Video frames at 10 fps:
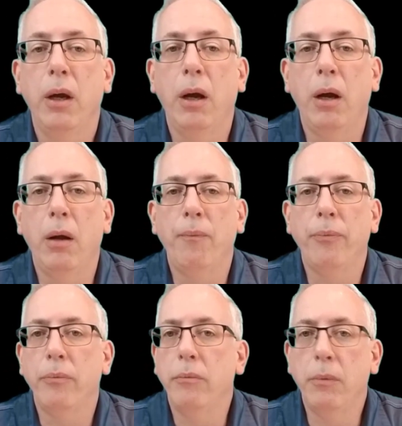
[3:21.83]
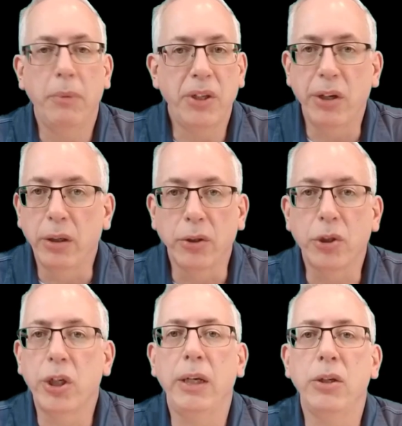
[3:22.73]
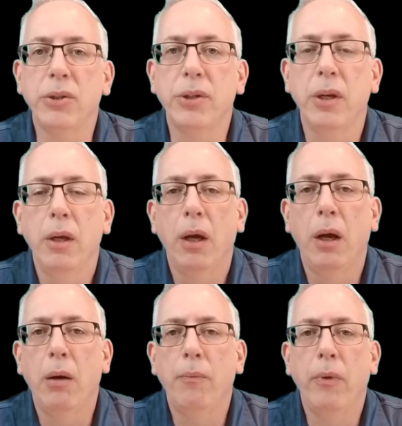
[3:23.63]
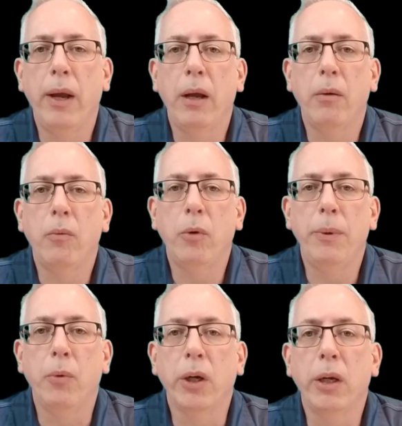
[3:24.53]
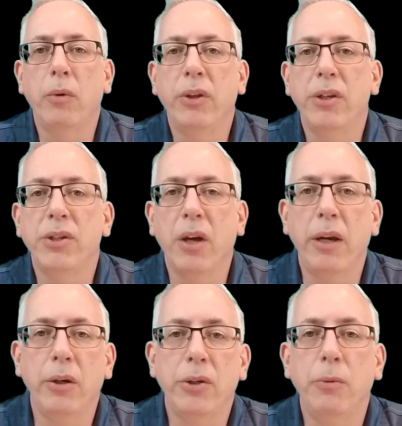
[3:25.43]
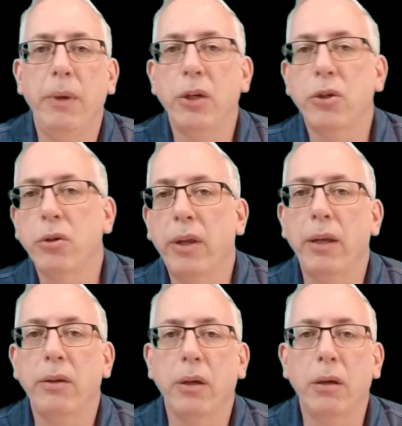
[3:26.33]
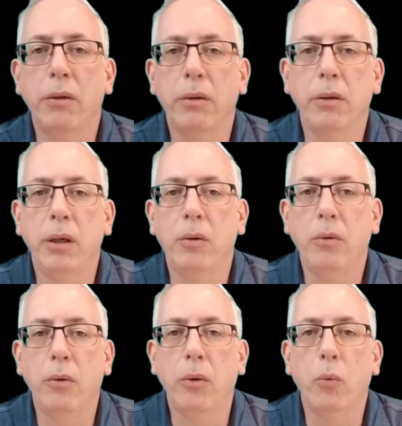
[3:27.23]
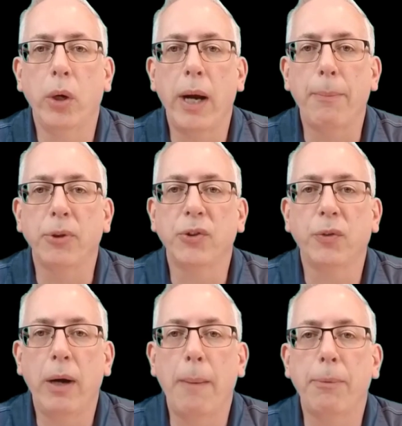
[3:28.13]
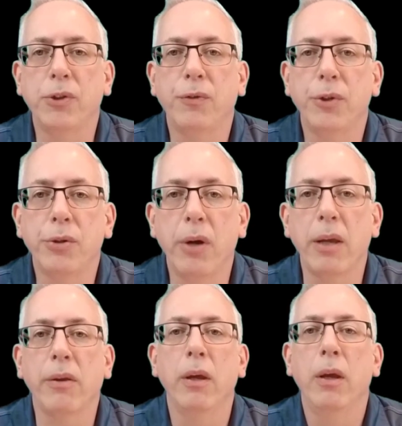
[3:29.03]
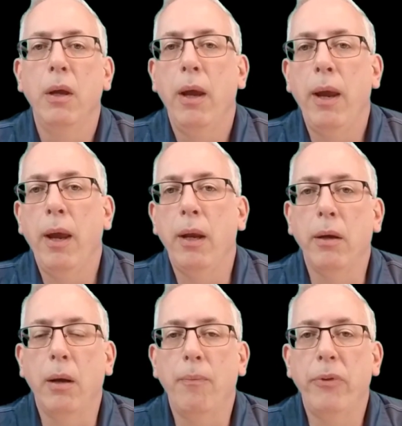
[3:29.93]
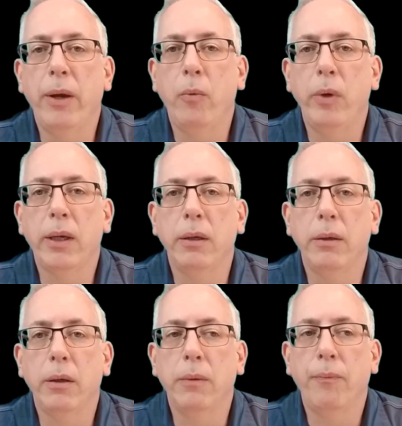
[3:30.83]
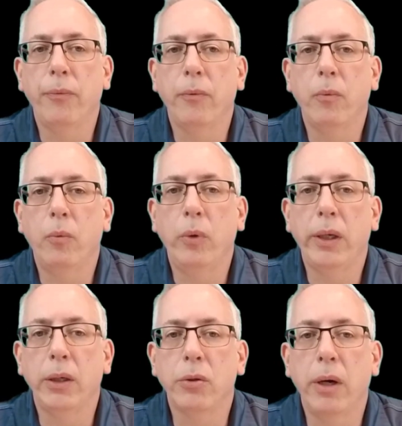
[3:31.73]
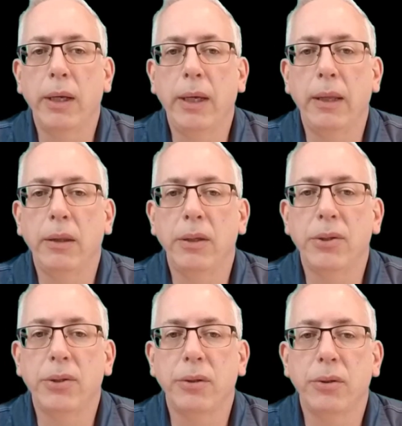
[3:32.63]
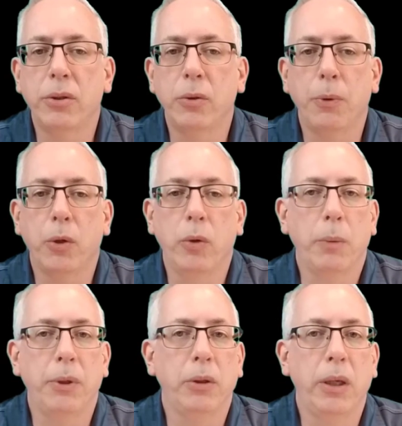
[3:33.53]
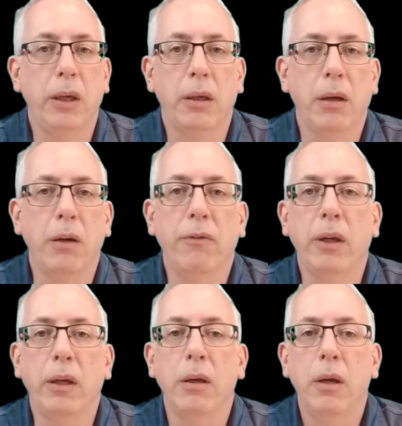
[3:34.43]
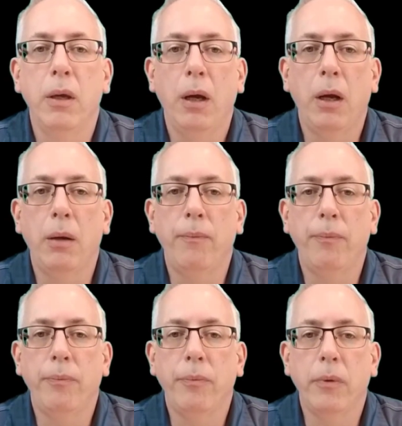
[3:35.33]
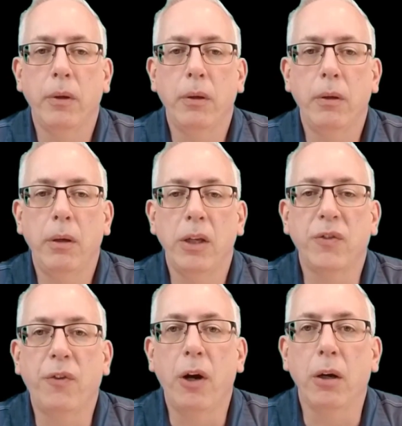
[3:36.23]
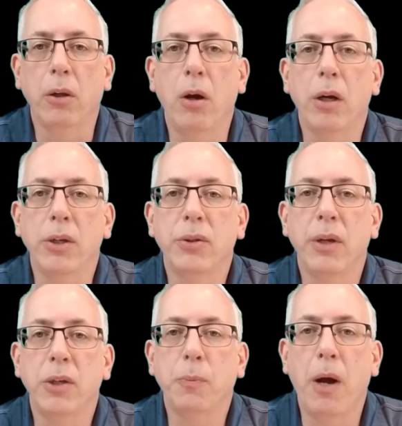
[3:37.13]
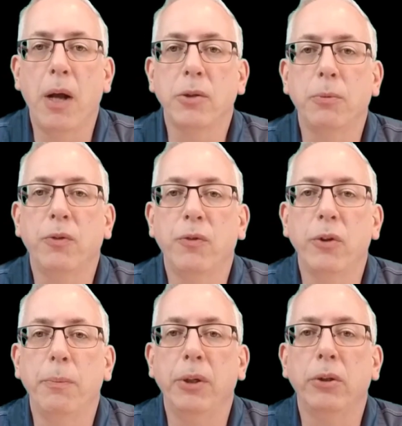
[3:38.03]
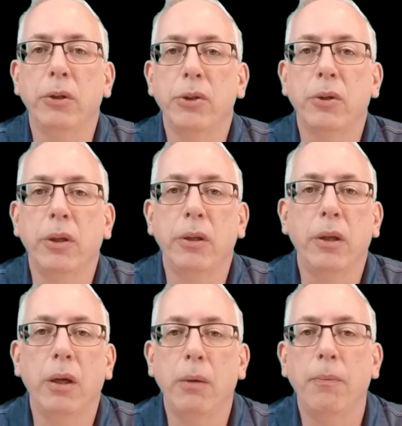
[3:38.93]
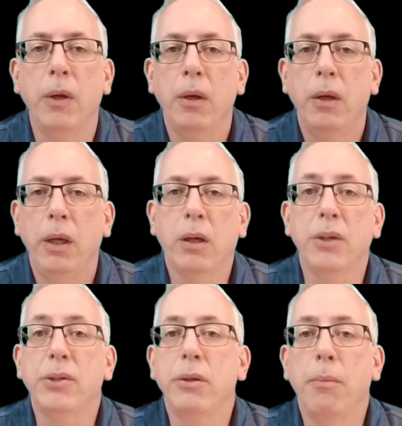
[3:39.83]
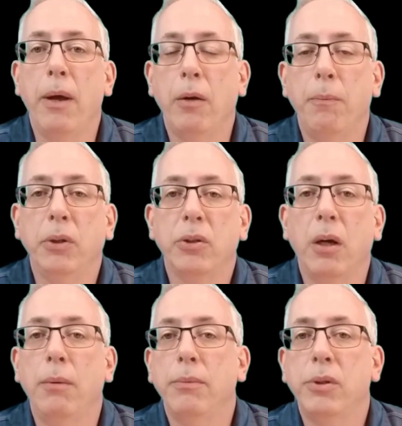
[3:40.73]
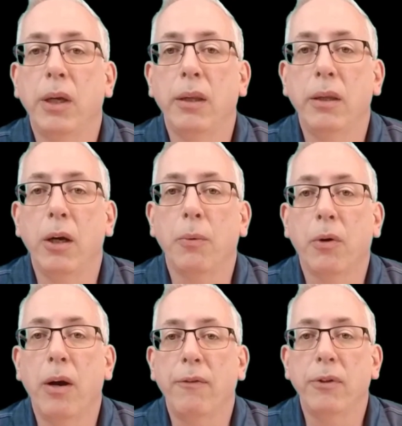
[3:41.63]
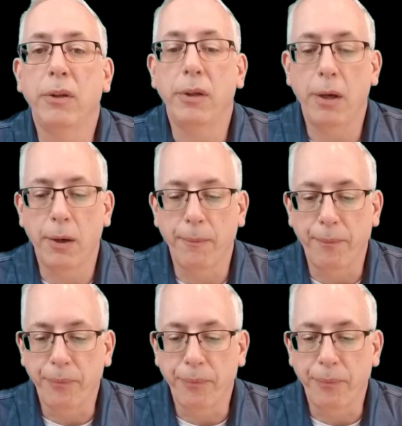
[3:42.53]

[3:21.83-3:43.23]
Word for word: Um, materials changes. Um, uh, we'll be working with the designer to make sure that uh, you know we're, apples for apples for strength, and um, that we can um, we can try to get this super quick build kit kind of thing um, as far along as, as possible for the builder, so that um, it cuts the amount of build time to get the aircraft in the air.